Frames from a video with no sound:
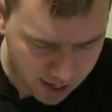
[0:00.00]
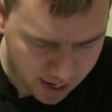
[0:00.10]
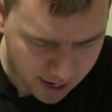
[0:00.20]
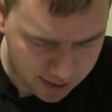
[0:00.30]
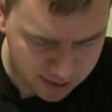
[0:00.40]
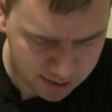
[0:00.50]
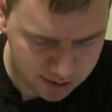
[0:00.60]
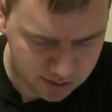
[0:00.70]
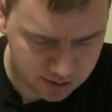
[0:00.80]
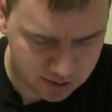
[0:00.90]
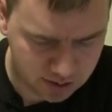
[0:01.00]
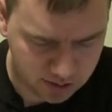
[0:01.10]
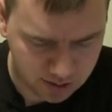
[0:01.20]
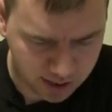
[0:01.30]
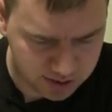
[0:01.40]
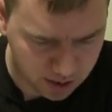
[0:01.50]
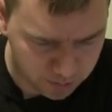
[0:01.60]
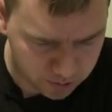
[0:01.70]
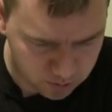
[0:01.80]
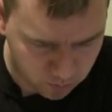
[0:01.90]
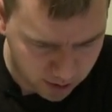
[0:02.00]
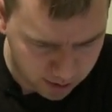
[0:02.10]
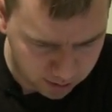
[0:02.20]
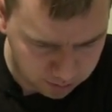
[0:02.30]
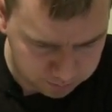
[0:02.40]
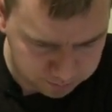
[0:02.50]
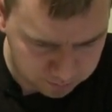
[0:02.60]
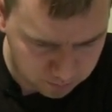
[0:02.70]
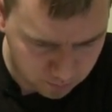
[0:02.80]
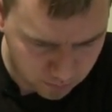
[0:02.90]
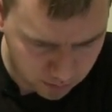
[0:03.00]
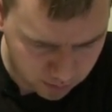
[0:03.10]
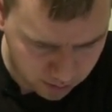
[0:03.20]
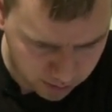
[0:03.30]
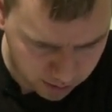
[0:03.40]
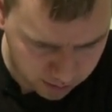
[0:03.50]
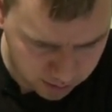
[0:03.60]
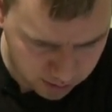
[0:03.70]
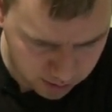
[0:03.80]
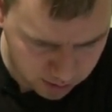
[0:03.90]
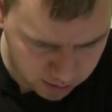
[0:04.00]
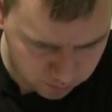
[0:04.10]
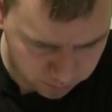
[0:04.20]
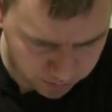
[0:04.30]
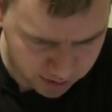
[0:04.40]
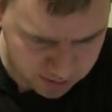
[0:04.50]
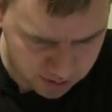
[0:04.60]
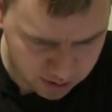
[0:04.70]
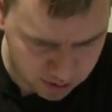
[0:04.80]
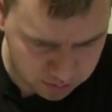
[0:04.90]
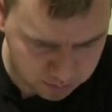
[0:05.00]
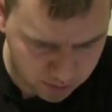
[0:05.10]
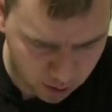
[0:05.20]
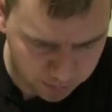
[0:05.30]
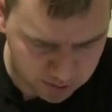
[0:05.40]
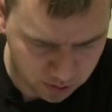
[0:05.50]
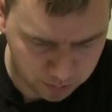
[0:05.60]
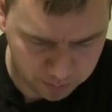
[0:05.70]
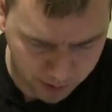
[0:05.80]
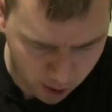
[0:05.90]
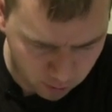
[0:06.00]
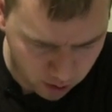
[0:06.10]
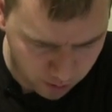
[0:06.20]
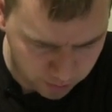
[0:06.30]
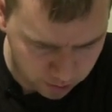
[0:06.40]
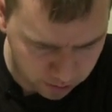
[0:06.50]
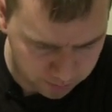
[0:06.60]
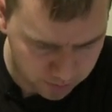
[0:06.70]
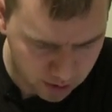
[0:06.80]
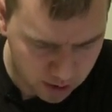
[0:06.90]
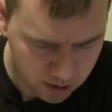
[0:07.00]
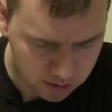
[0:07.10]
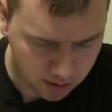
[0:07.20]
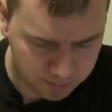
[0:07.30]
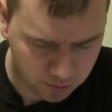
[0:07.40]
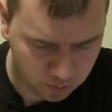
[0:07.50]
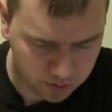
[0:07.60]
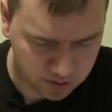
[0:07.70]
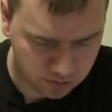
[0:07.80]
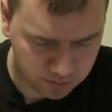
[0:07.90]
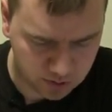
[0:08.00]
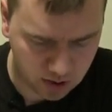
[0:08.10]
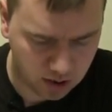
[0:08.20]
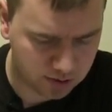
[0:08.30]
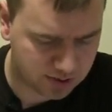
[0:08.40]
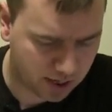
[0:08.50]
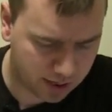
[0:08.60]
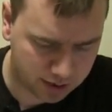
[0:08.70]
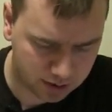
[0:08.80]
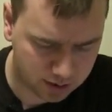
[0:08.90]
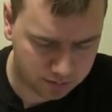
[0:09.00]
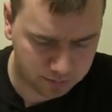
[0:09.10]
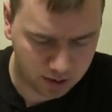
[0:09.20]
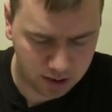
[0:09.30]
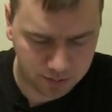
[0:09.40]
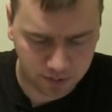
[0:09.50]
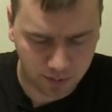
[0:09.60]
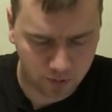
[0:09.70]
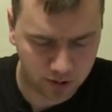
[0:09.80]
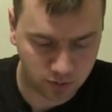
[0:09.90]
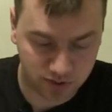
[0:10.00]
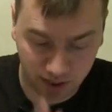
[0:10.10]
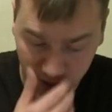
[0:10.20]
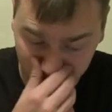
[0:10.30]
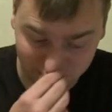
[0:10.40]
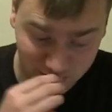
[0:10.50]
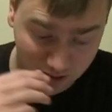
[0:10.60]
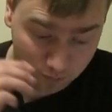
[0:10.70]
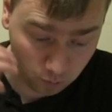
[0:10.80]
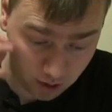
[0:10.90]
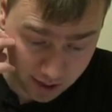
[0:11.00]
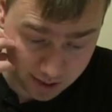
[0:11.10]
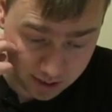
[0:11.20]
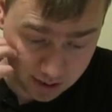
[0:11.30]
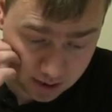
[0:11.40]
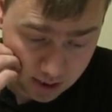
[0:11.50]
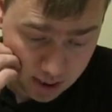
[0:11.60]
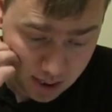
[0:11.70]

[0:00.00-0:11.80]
has Stubborn as well. He can replace his Carapace Armor with Power Armor, up to 3 Servo Skulls, Inoculum. He can upgrade to a Psyker Mastery level 1,